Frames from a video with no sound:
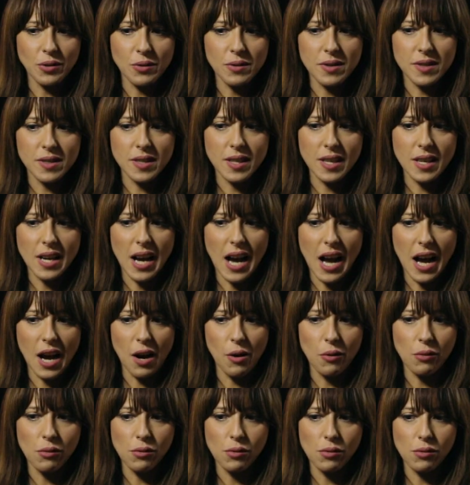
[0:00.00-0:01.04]
don't see
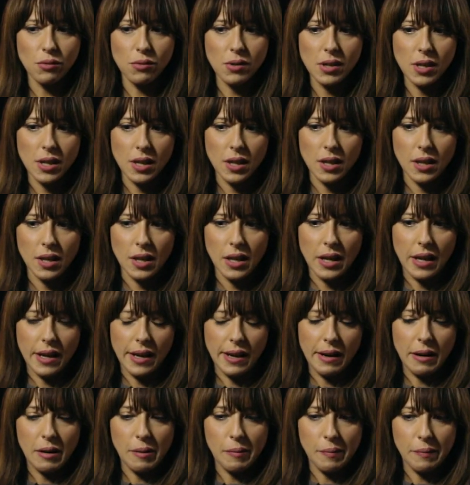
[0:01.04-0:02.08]
how,
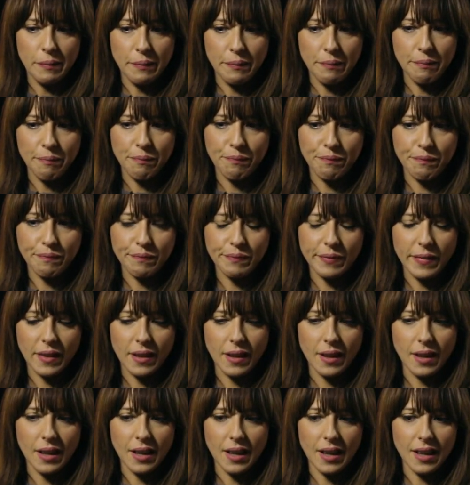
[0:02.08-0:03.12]

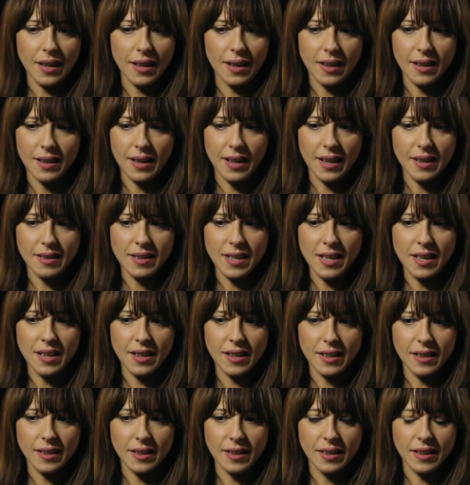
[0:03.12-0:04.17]
I think
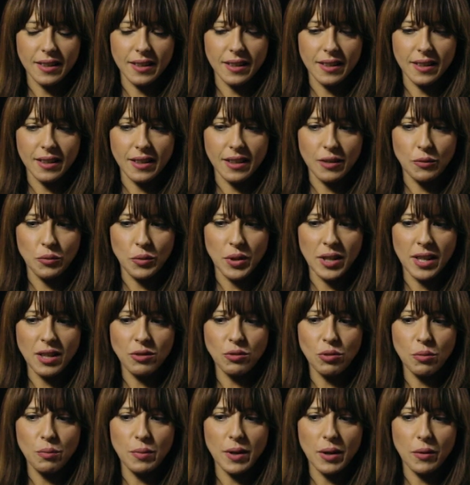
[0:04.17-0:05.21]
we need
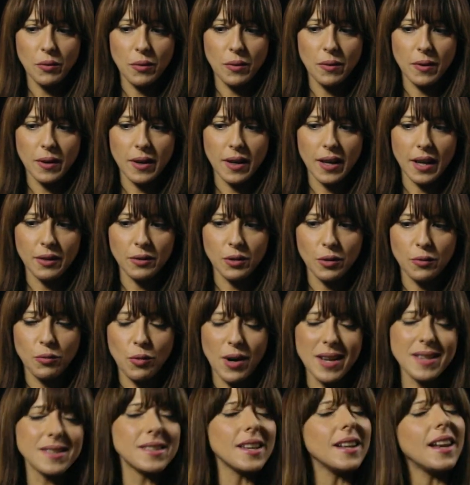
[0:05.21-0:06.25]
to be kind of
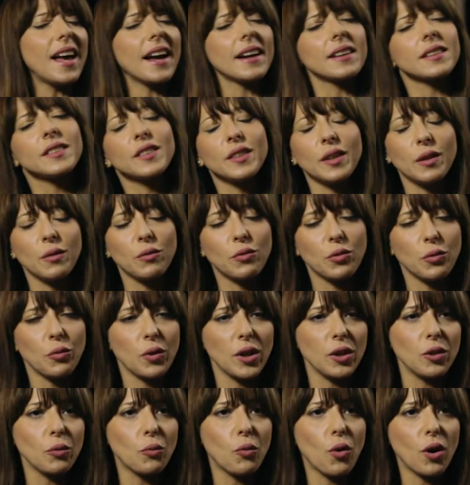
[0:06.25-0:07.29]
quite selective
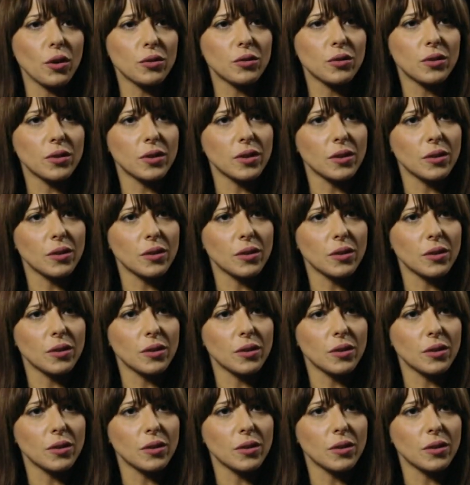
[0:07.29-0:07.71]
with what